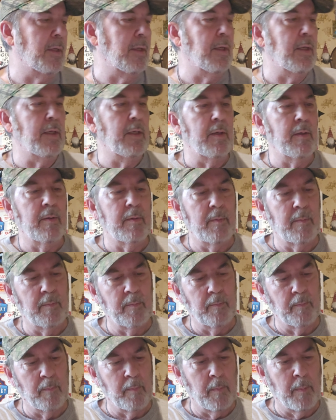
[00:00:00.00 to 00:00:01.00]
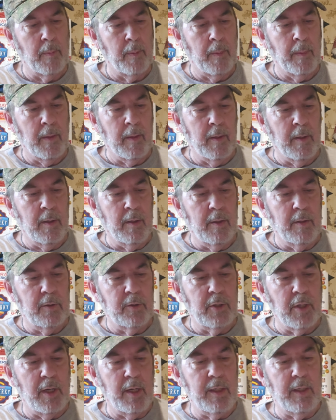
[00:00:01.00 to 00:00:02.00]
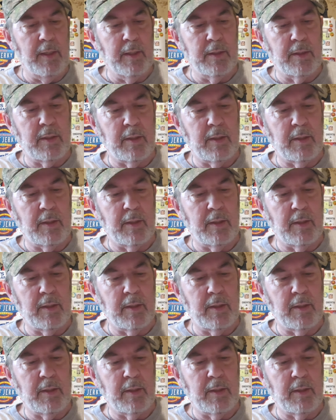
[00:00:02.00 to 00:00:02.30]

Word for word: the Chinese